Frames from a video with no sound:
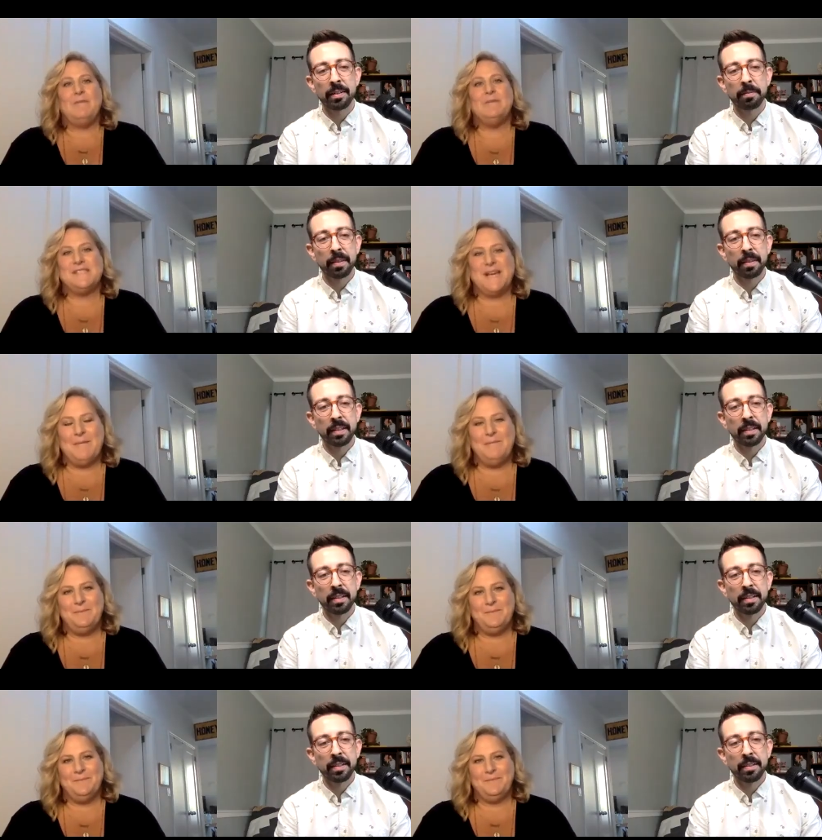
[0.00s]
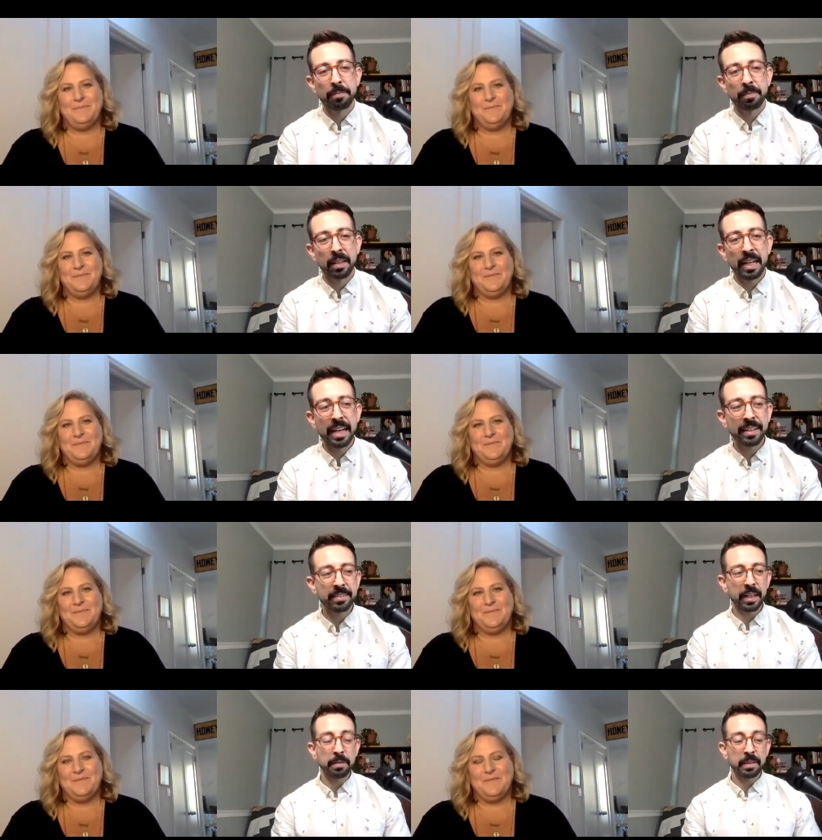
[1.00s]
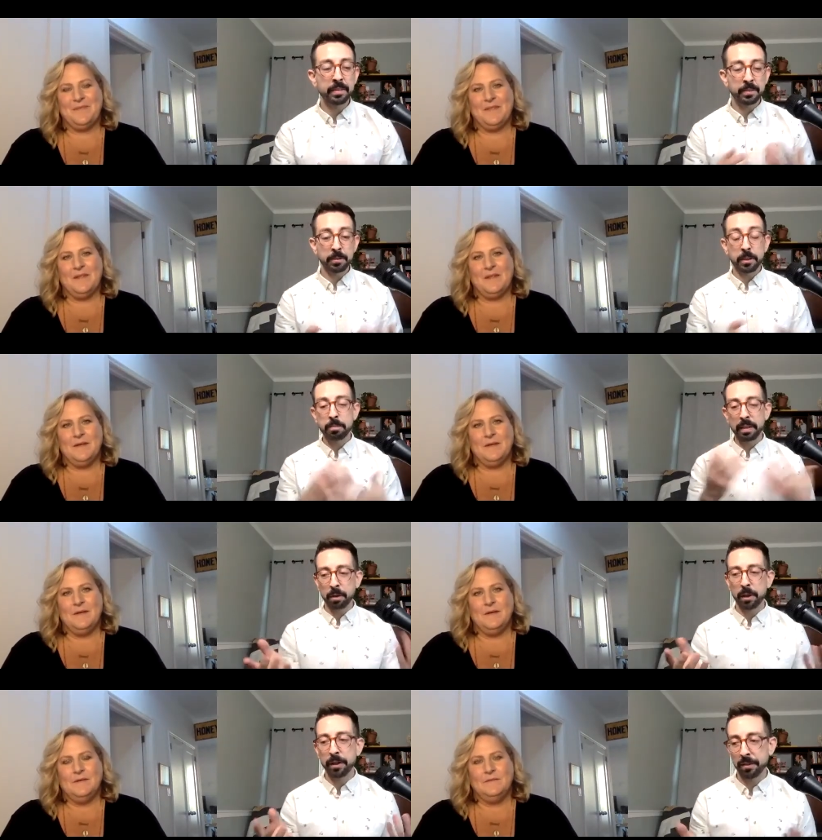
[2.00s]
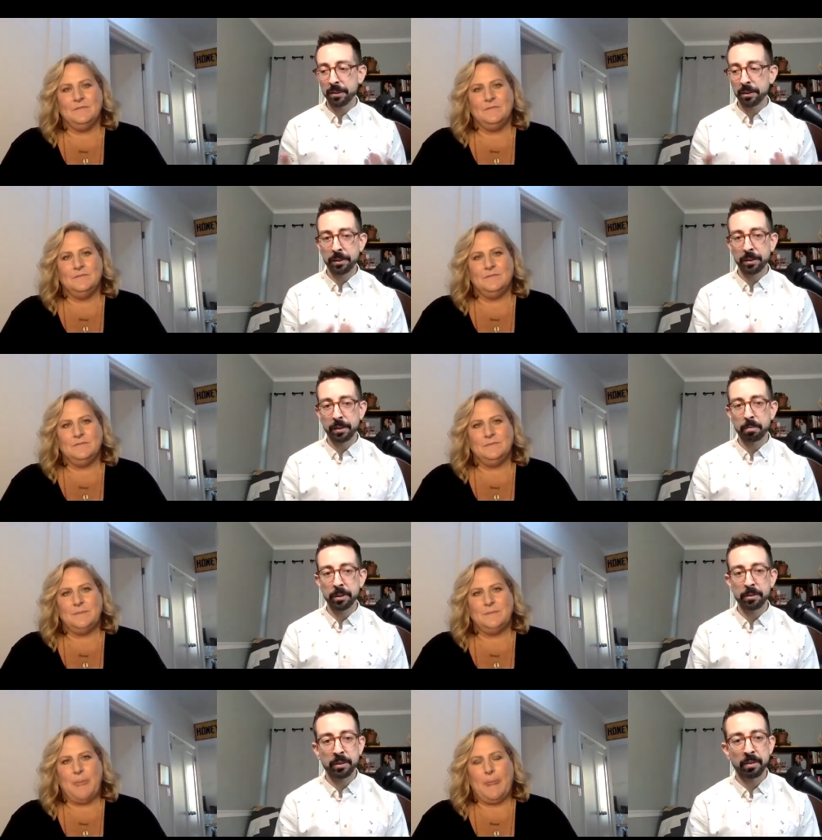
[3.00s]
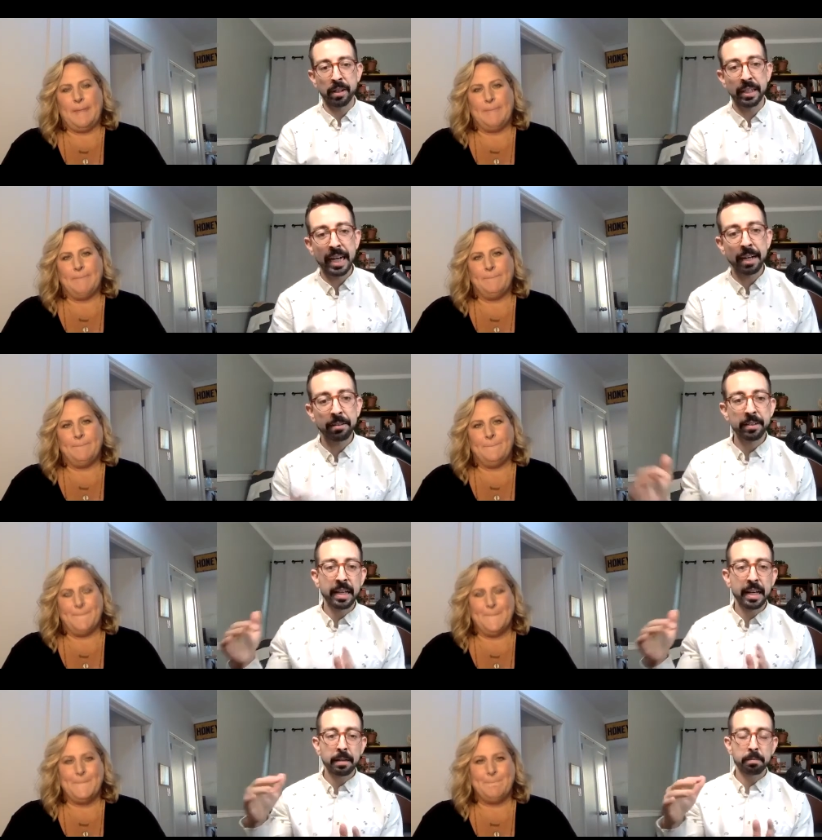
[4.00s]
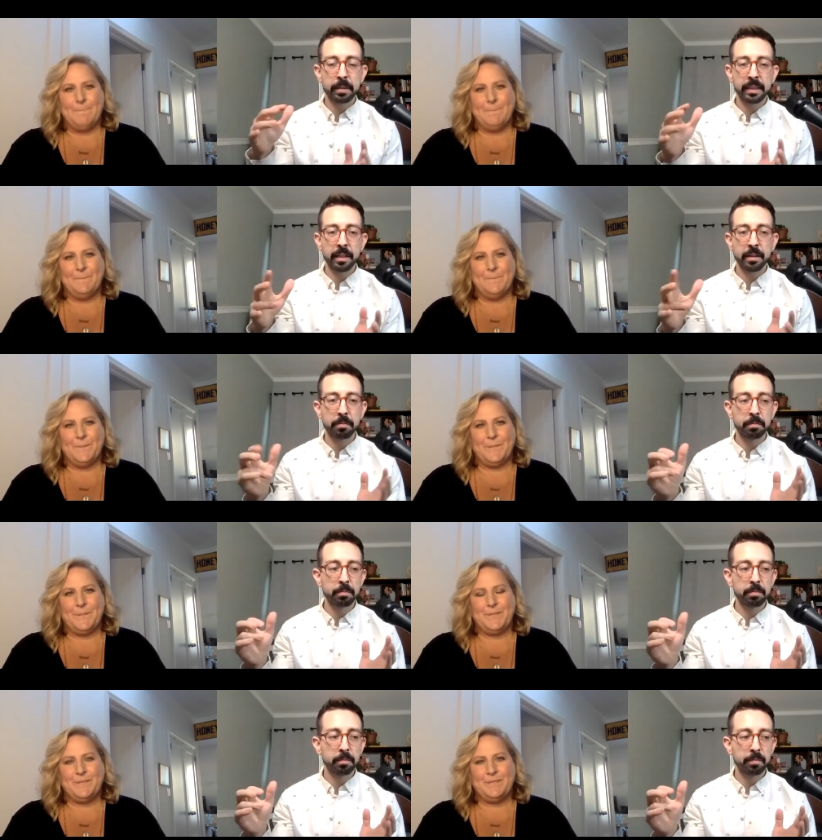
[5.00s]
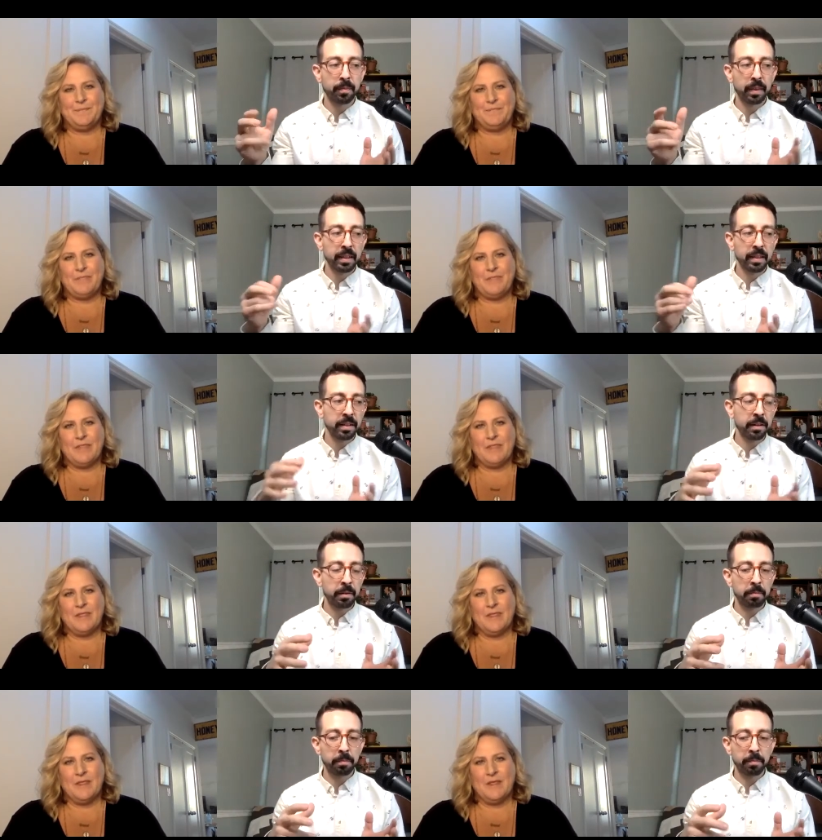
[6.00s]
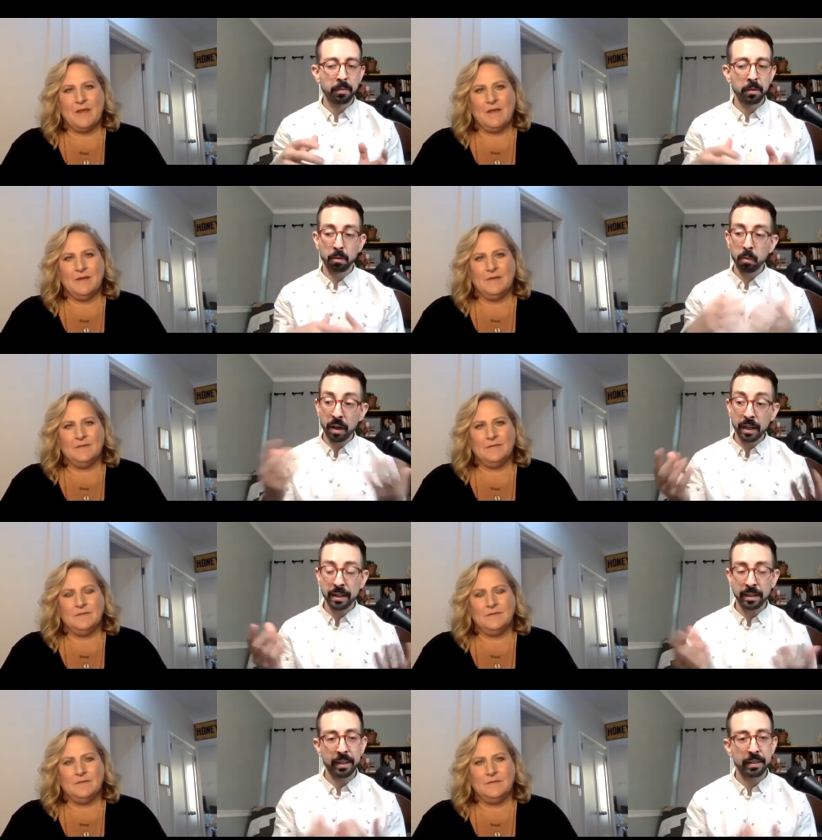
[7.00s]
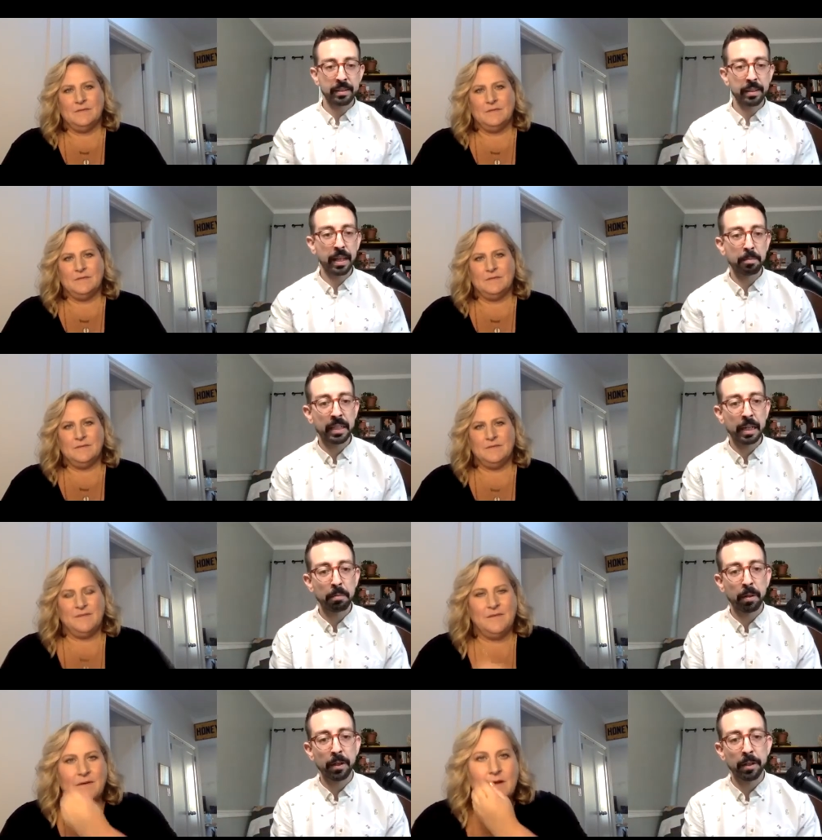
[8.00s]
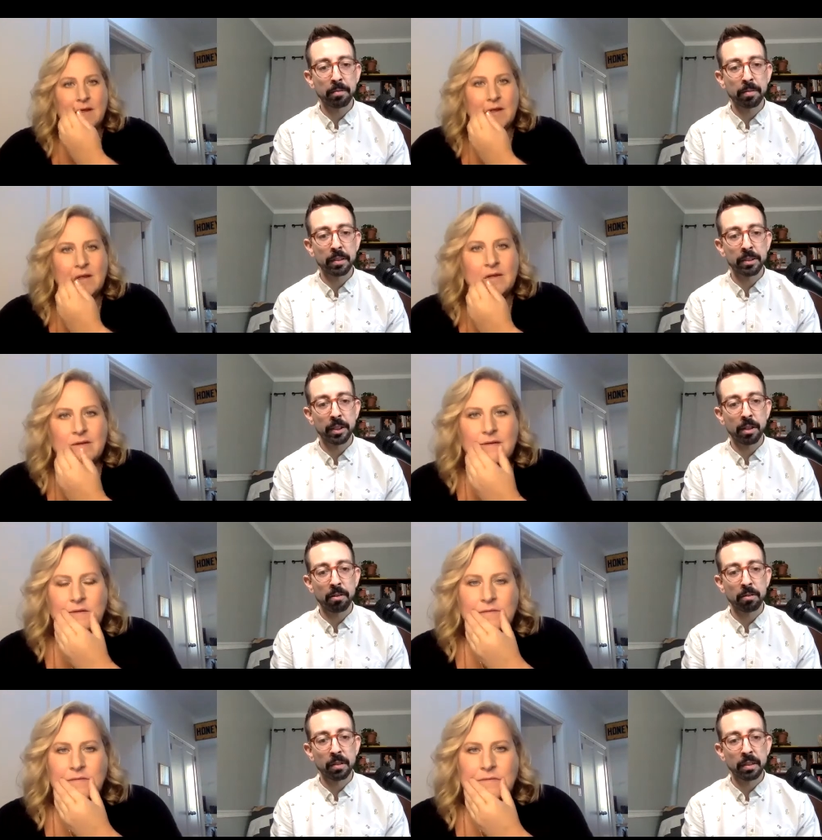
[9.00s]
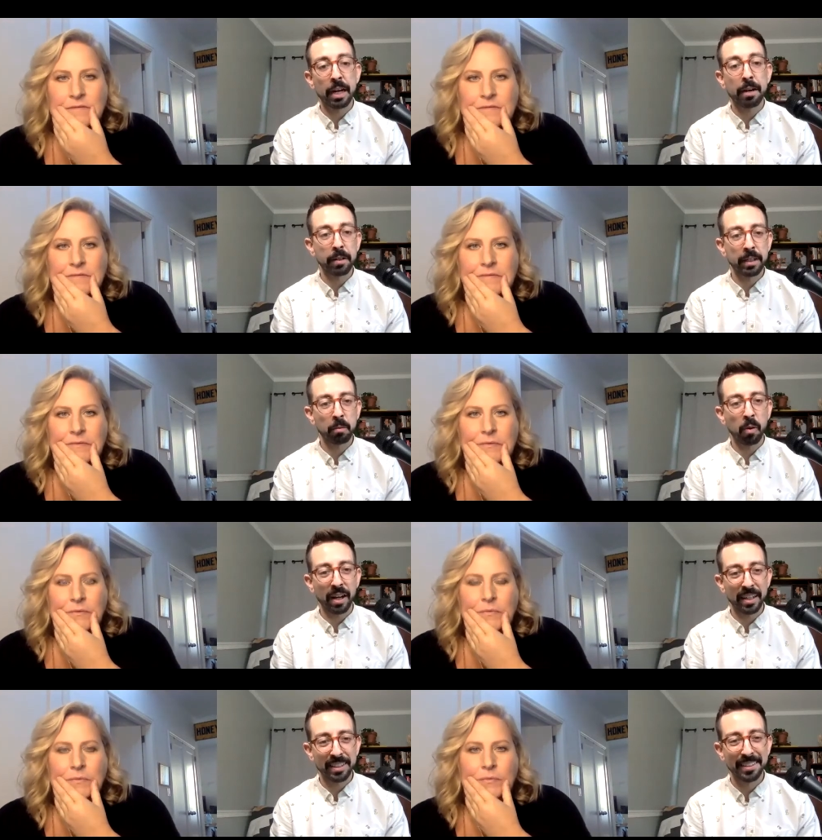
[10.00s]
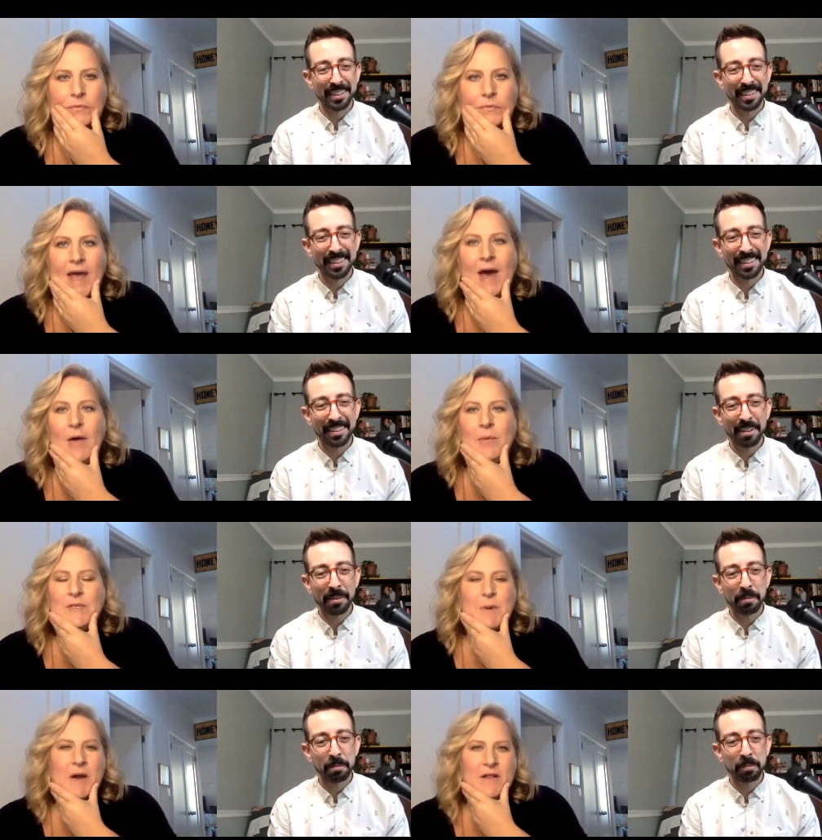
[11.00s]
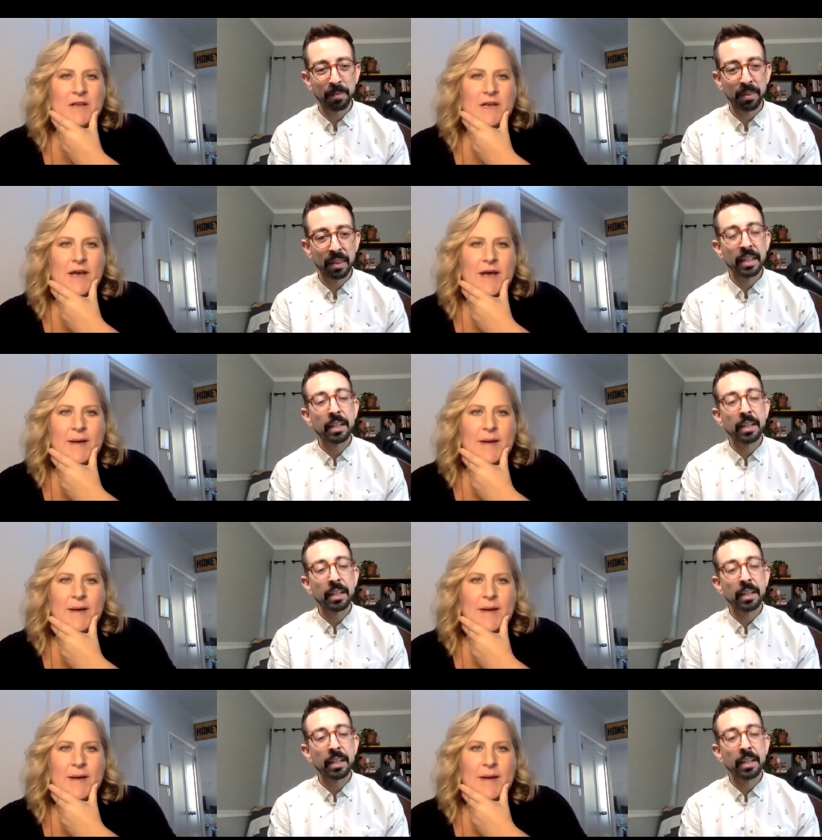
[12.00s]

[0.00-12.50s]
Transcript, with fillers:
Speaker 1: I was him. I mean, so you're a big part of the show, you're a producer on it. How did that become, or why, I guess, did that become a part of this show? How and why? How, which part? The,